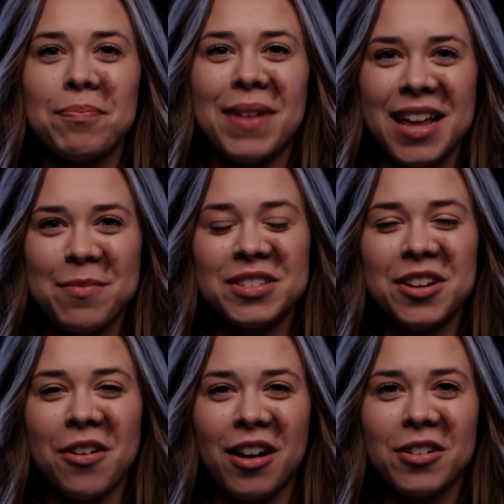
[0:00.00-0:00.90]
My name is
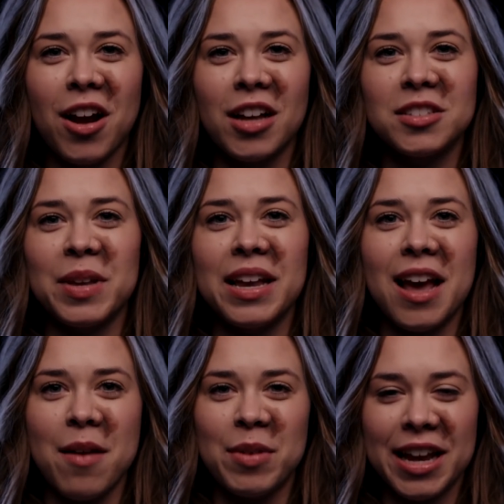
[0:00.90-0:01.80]
Noelle Crosby,
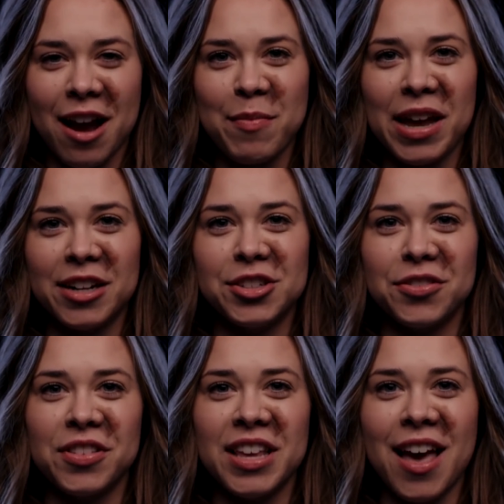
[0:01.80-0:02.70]
and I'm an account
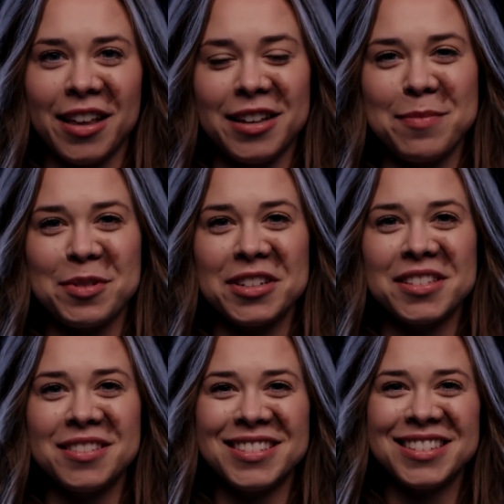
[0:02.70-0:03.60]
manager for the LA
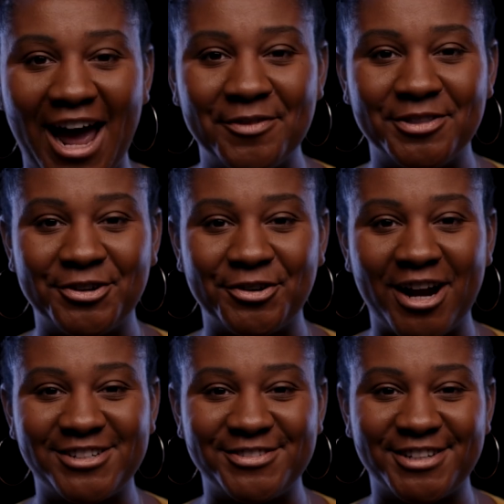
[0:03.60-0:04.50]
Clippers. I'm the
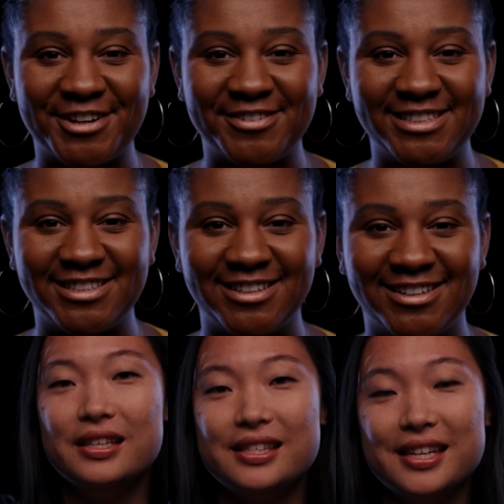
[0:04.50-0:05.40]
director of service.
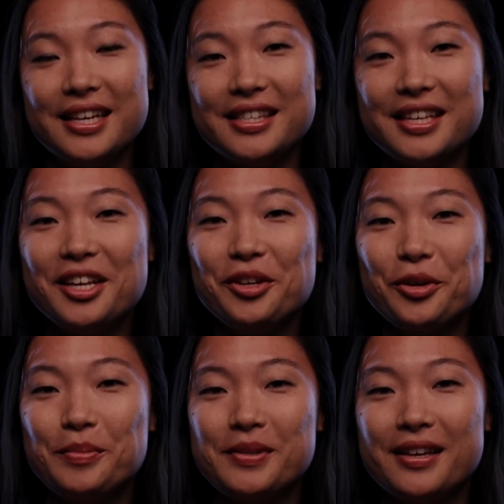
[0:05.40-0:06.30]
Stacy Yin,
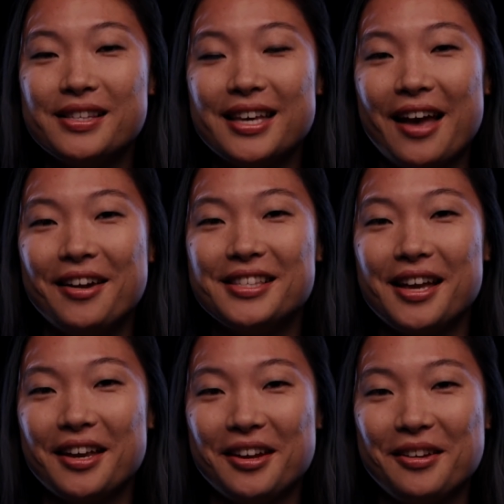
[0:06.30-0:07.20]
Group Sales Account
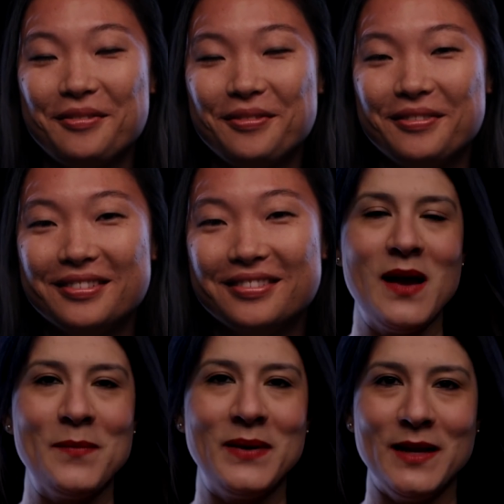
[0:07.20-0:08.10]
Executive.
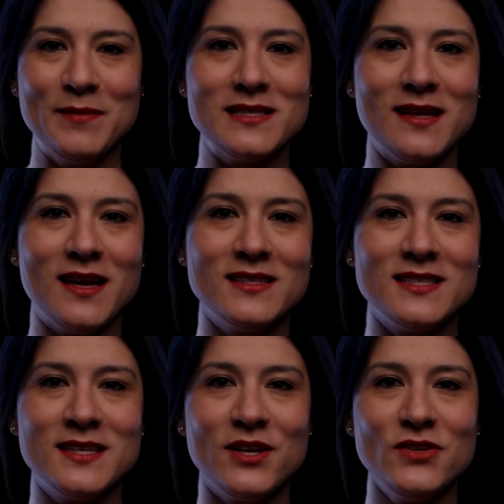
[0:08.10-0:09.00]
My name is Leona
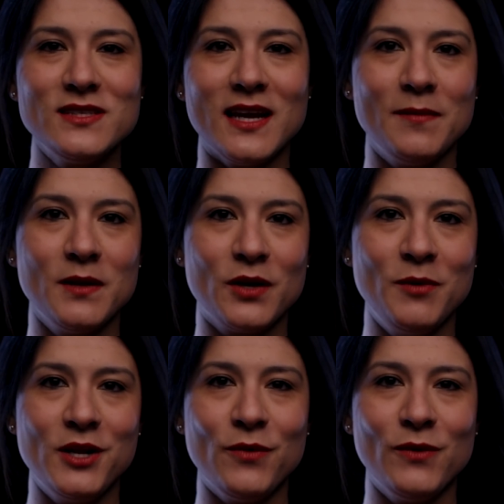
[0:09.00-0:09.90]
Cisneros. I am the
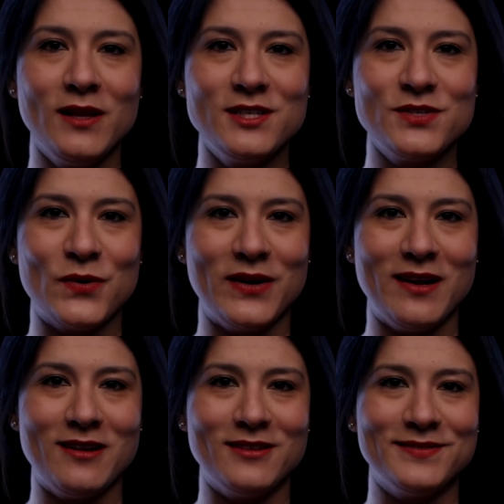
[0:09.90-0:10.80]
Community Relations
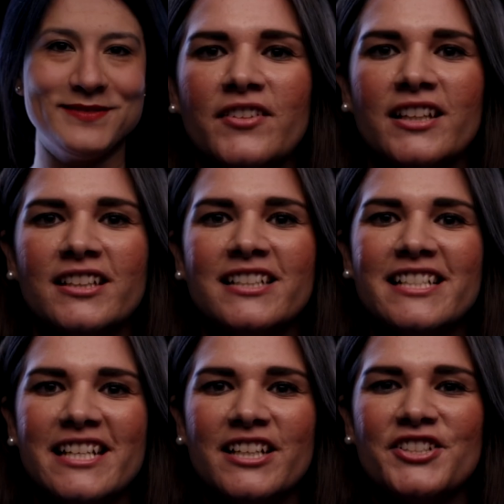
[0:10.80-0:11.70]
Coordinator.
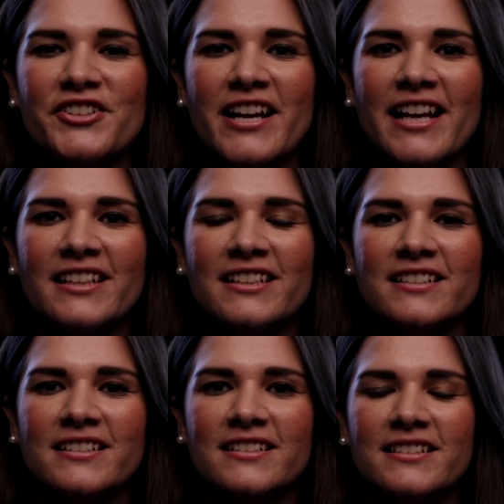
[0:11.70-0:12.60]
Gina Duran.
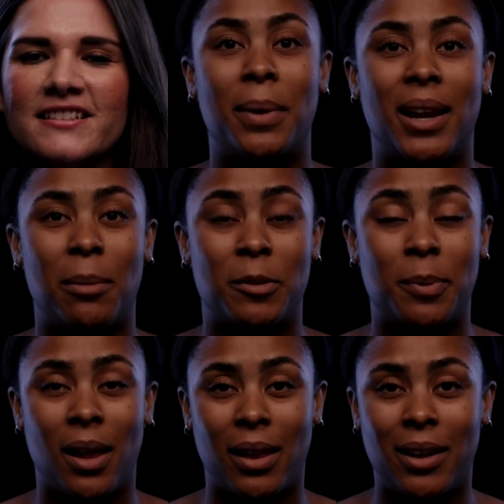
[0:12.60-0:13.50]
My name is
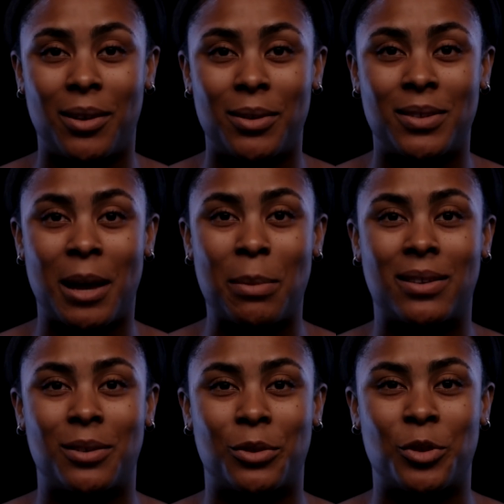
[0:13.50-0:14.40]
Paula Hughes, and I'm
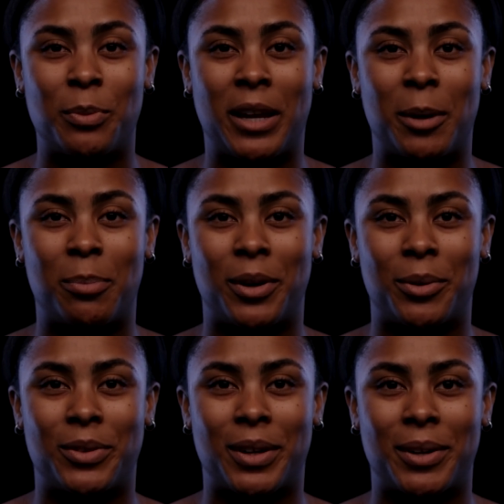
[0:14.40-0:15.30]
a social media
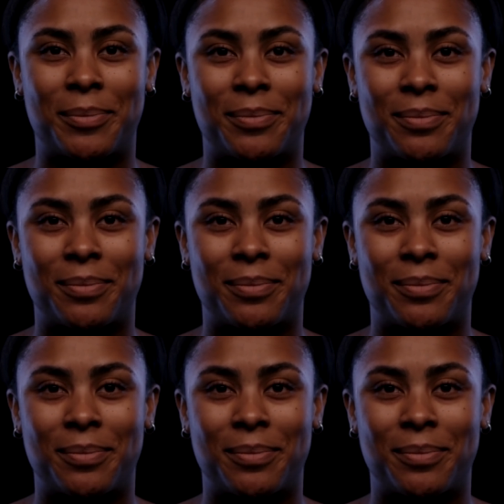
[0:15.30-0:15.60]
producer.